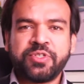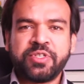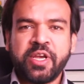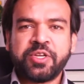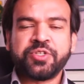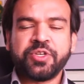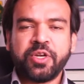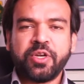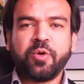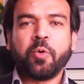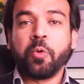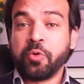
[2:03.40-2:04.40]

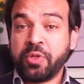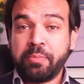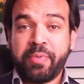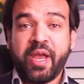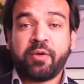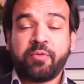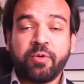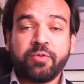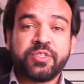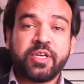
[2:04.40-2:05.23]
section or the background